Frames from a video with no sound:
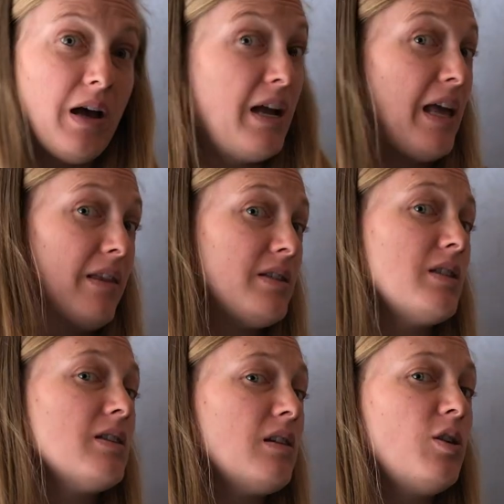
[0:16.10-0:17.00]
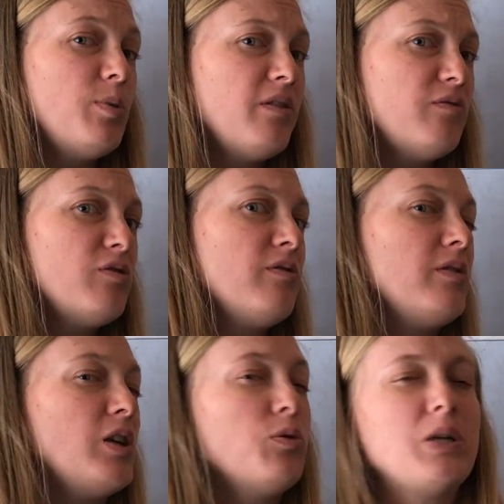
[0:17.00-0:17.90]
Again, this is a little bit of a
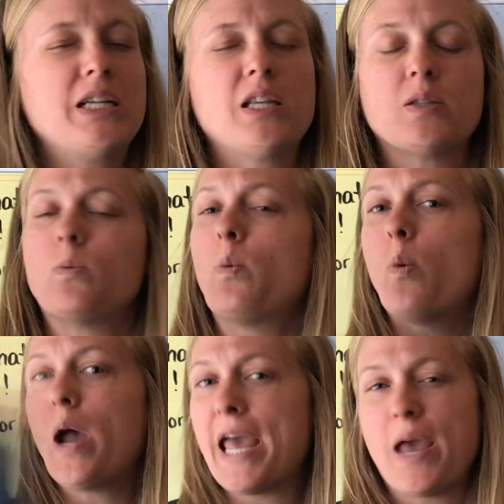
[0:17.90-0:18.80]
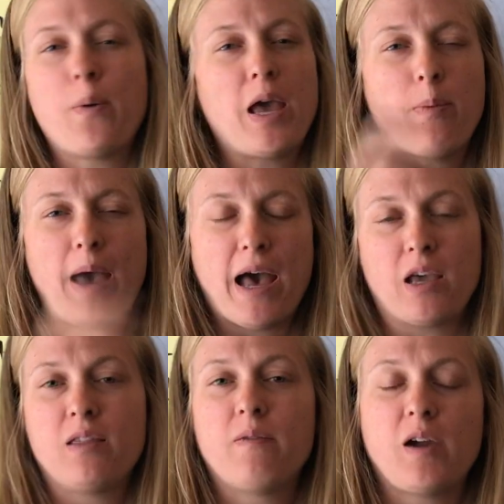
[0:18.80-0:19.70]
review. We did this way
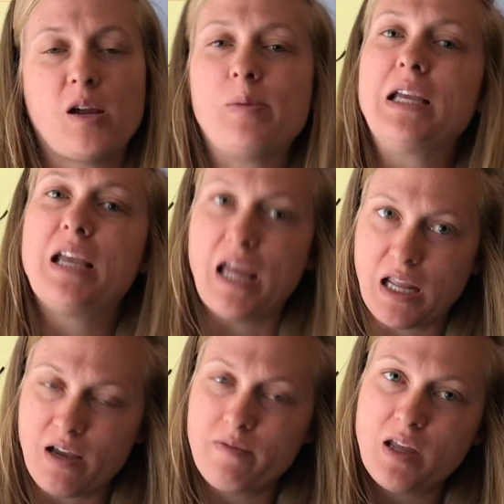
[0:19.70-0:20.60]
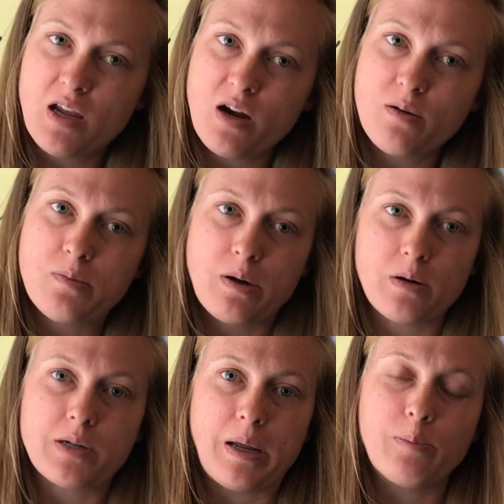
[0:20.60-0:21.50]
back in the very beginning of the year when we
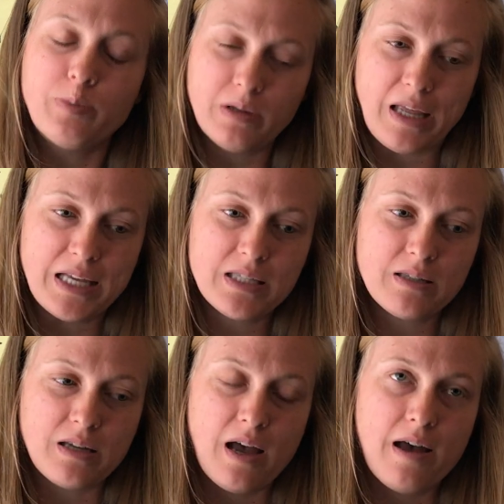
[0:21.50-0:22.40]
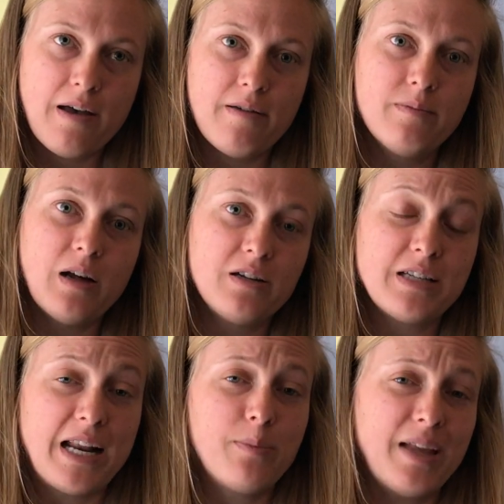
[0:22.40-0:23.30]
were doing
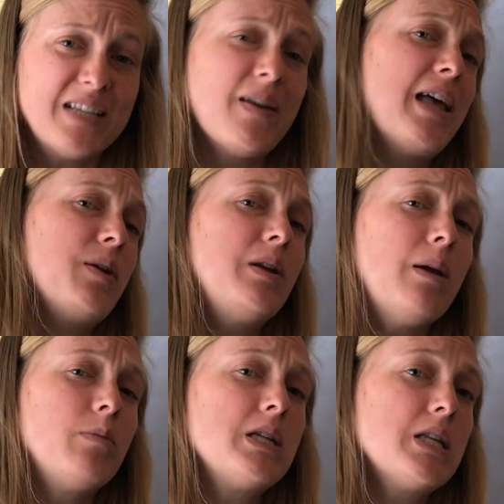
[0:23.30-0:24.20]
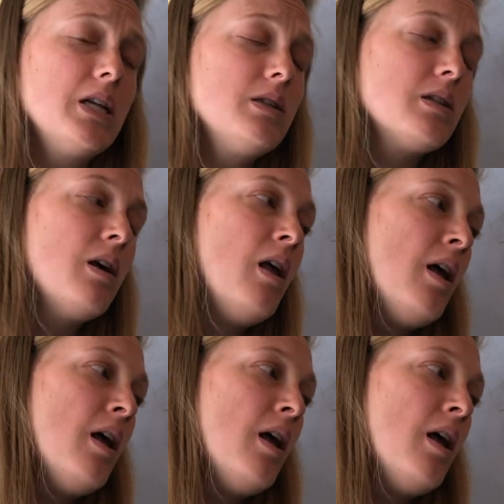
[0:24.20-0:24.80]
understanding place value in number sense.